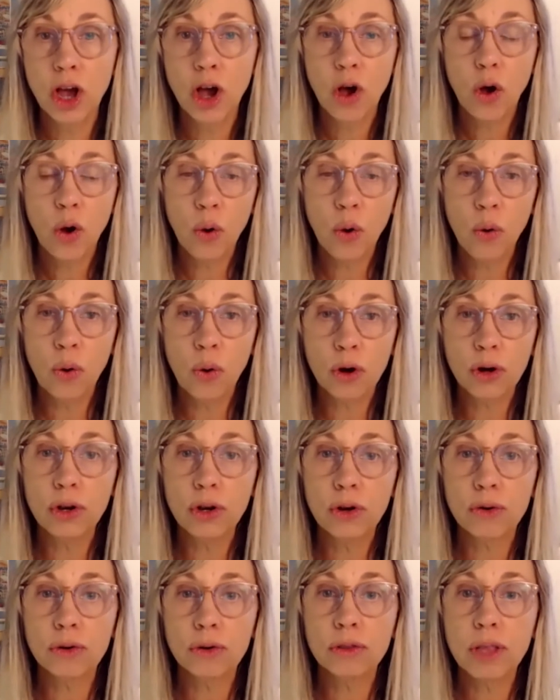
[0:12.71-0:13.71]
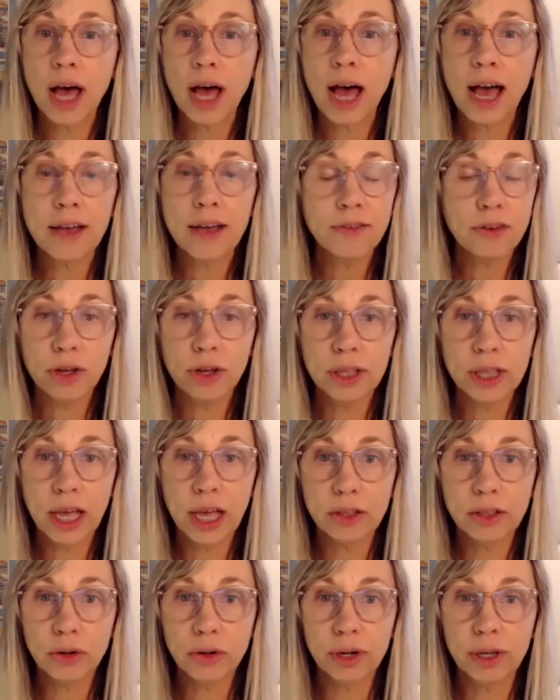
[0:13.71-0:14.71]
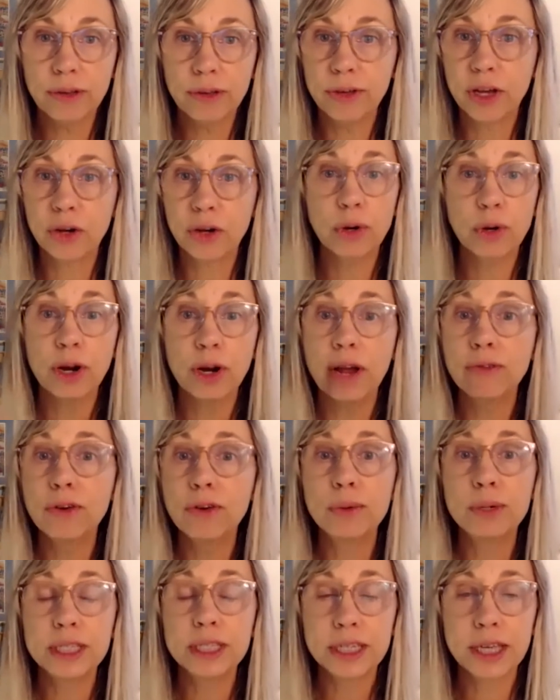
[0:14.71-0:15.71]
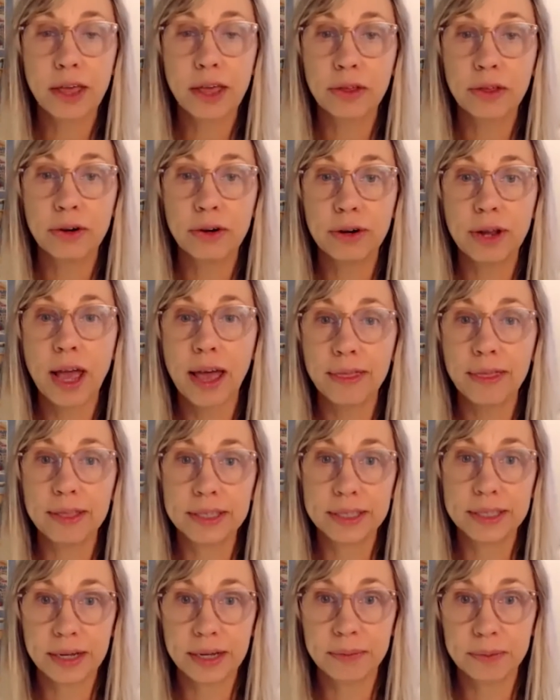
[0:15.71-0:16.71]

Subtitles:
or your live online learning event where everyone's gathered at the same